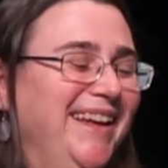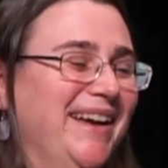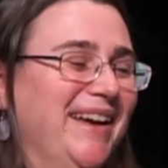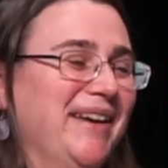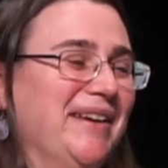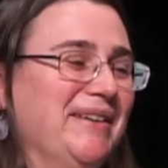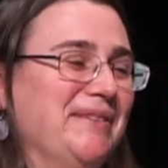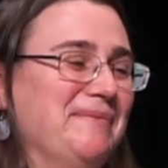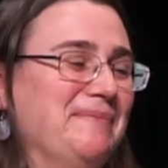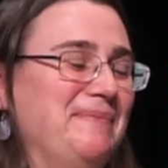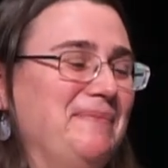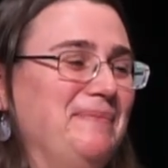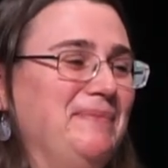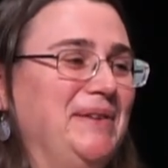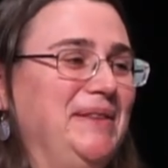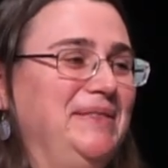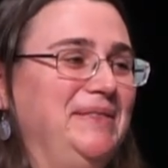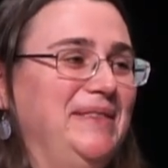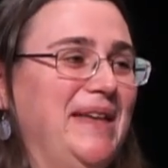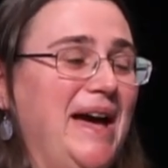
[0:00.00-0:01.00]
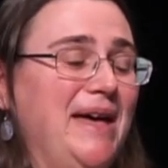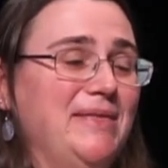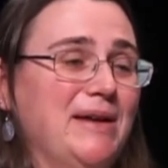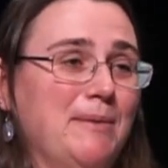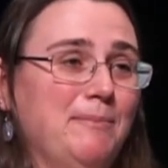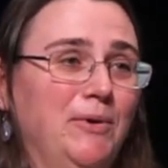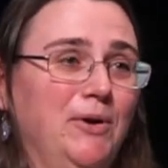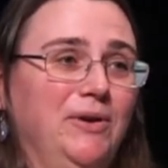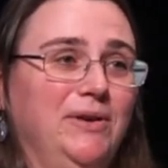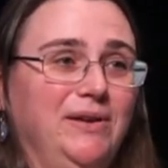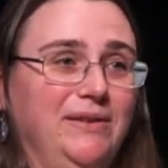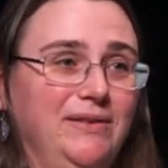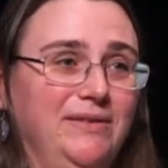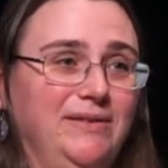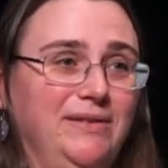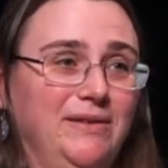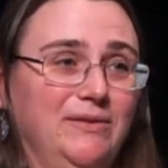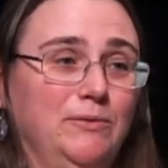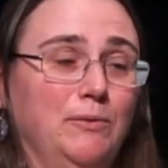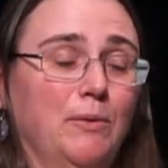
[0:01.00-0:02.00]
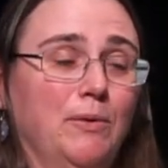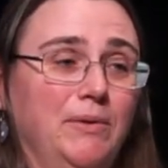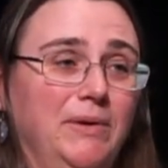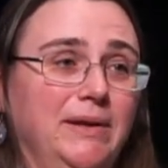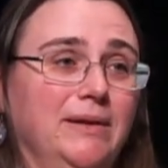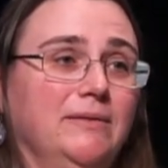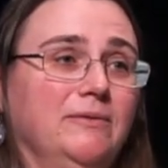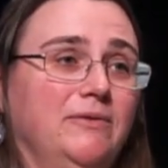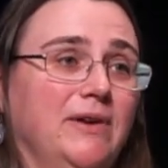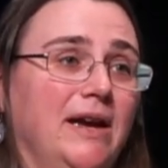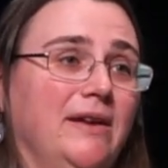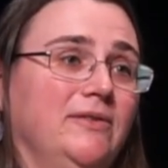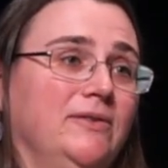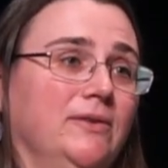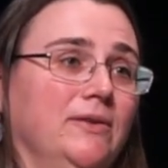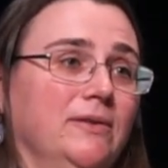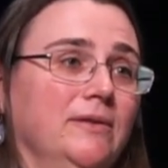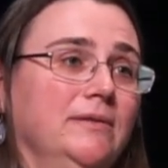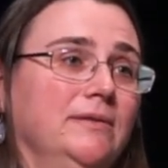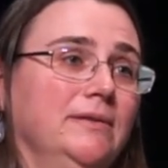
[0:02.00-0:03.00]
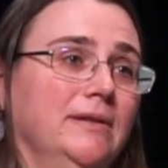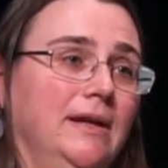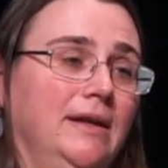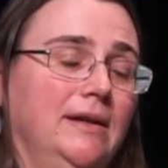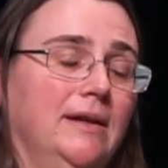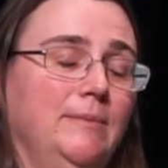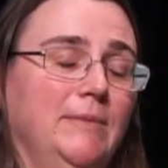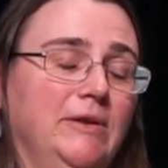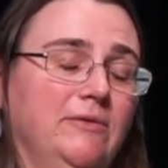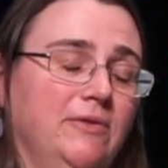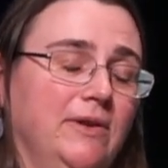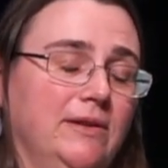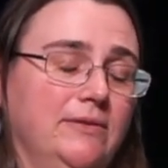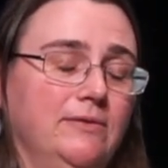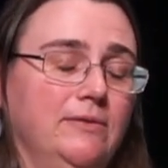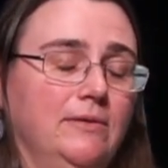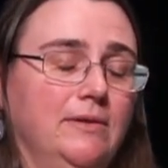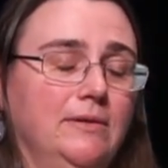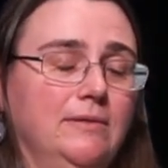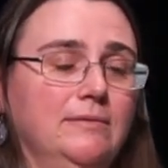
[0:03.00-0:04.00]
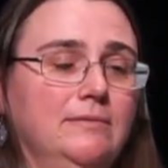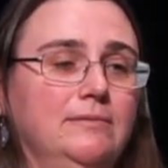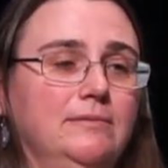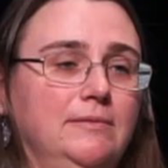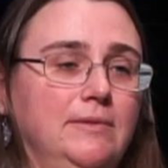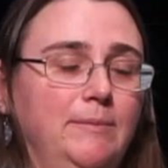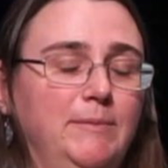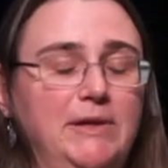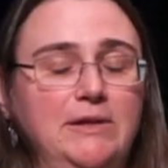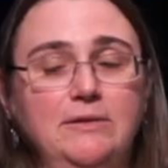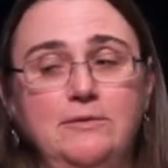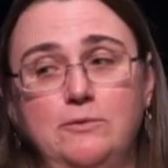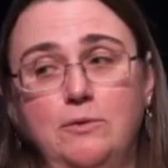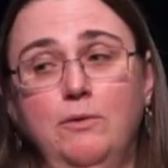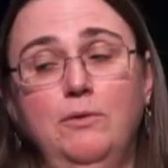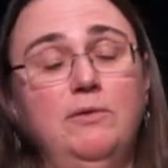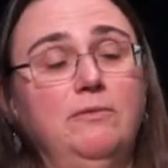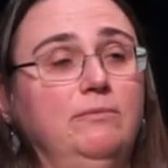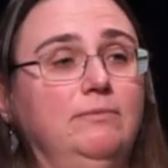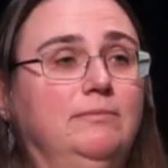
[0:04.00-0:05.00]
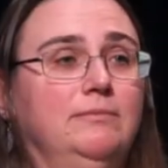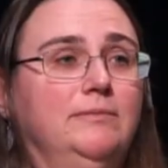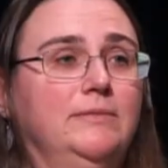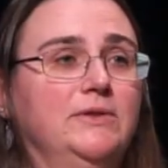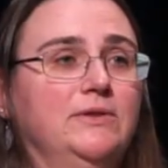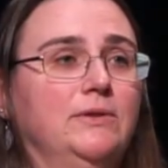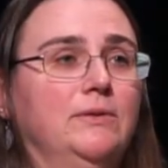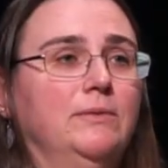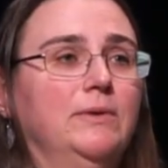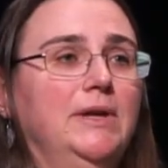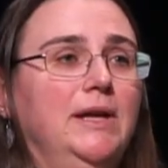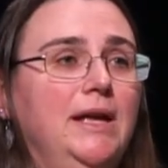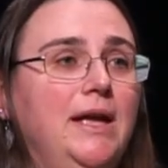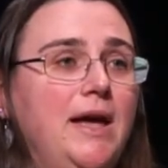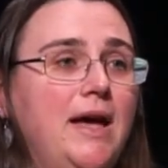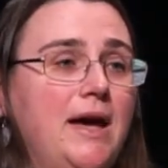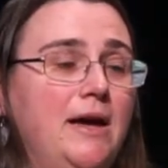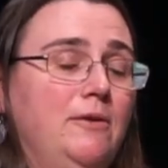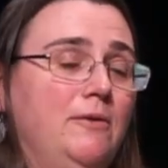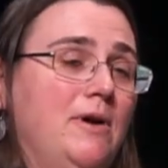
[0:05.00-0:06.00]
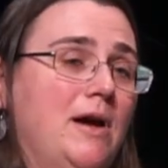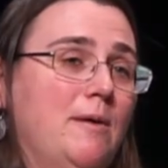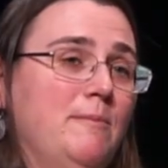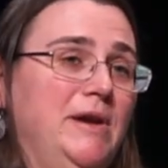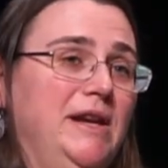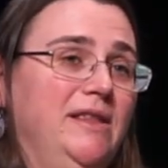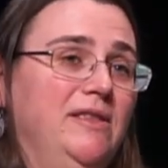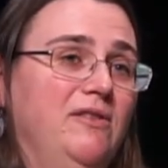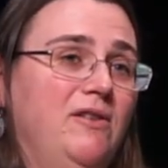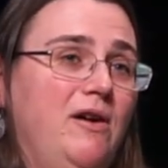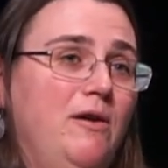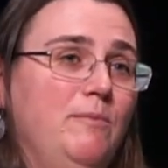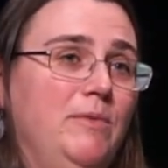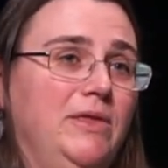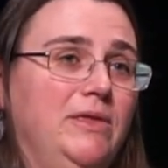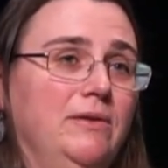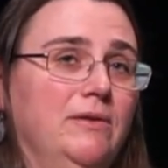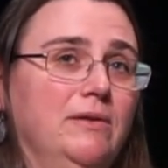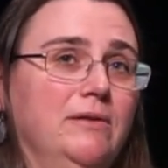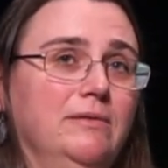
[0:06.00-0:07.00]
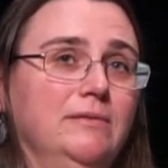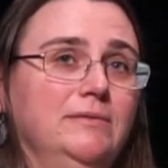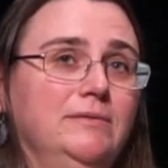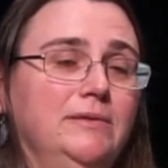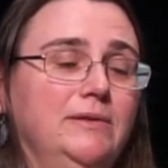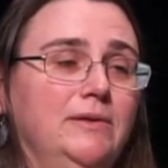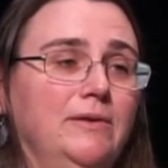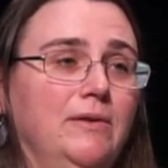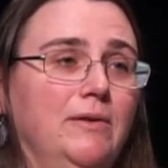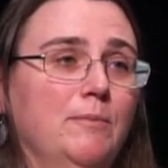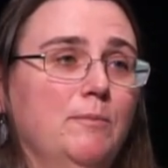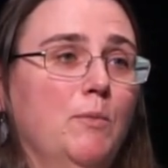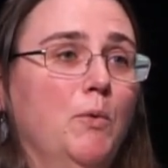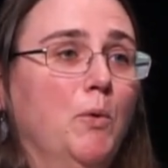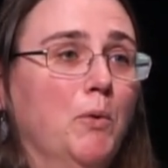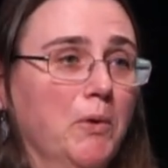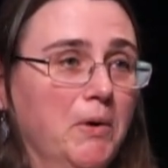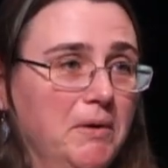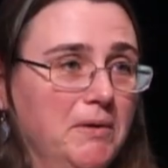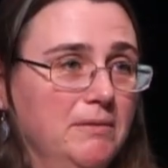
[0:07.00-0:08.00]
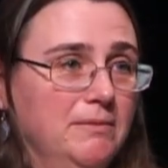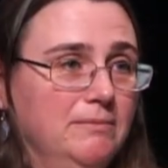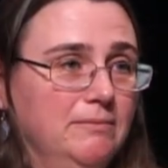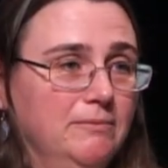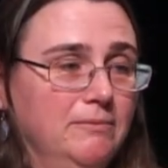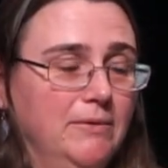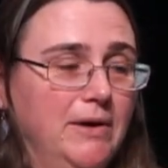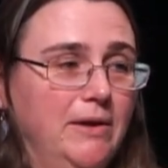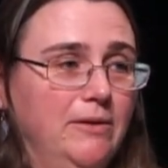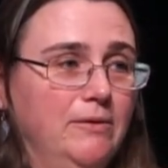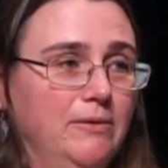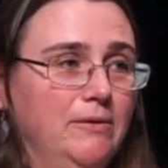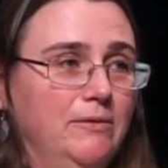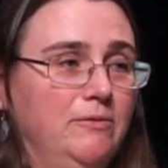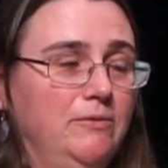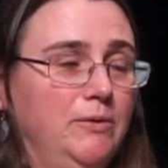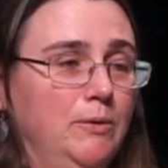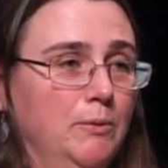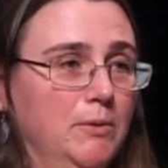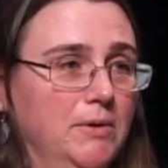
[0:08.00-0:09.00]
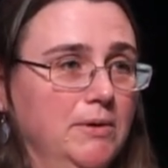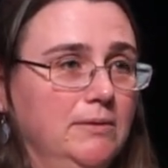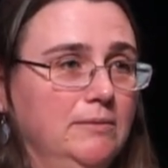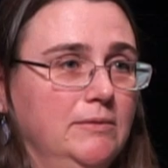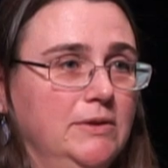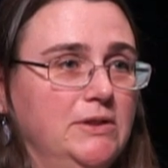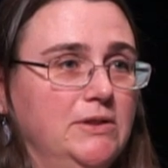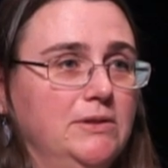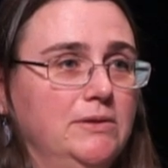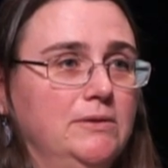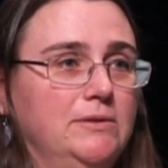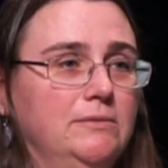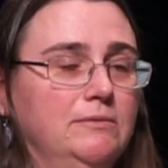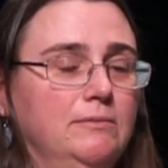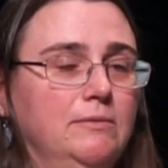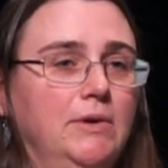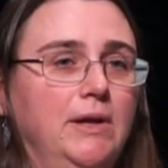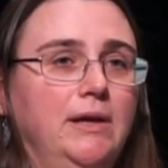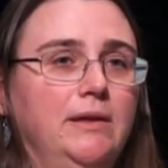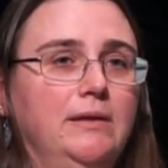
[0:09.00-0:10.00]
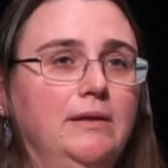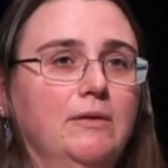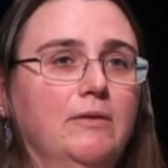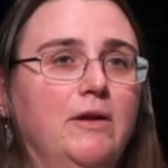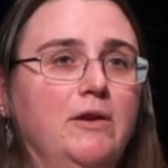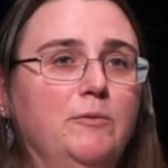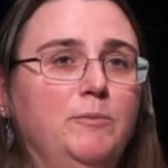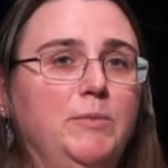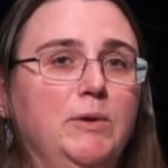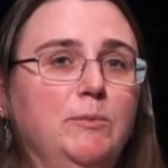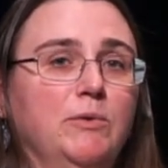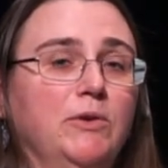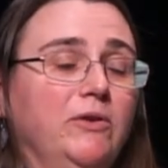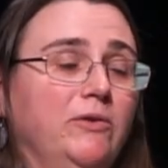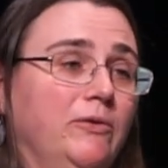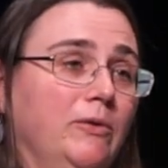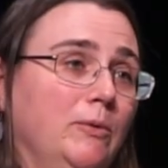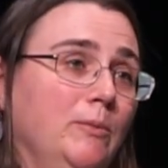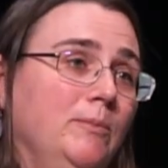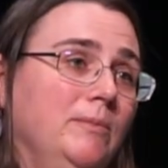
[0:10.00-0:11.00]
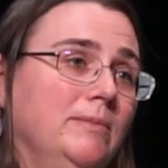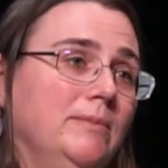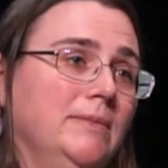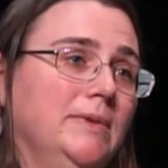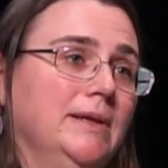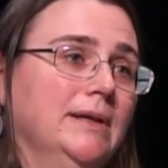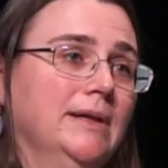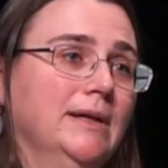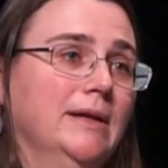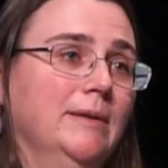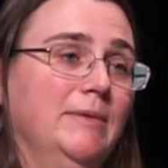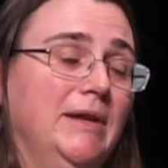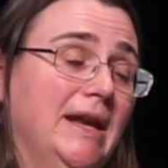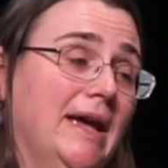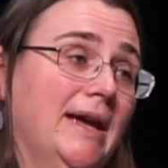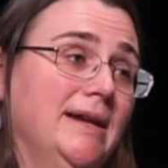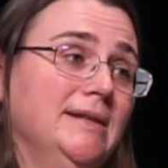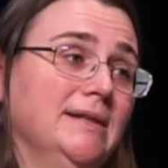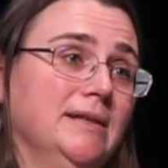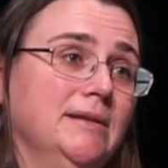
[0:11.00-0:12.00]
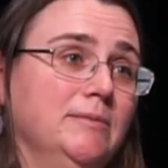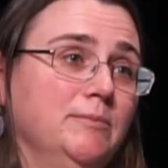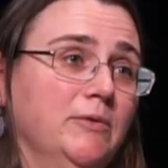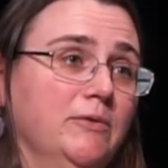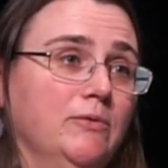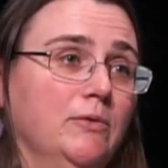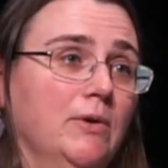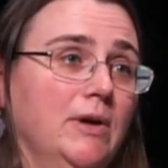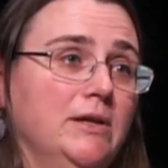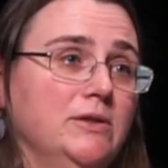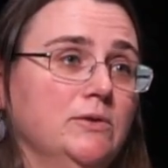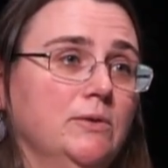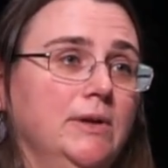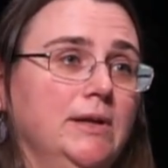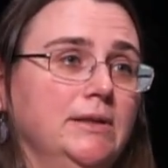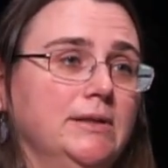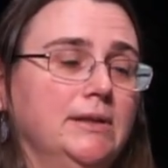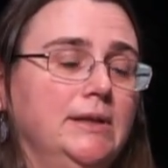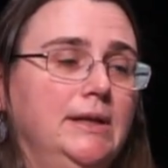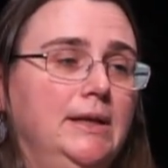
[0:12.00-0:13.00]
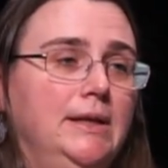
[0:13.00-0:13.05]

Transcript: But that market is growing faster. It's growing. So I don't know how many there are, but there are more rather than fewer, which is what I think a lot of people assume, and I did before I joined.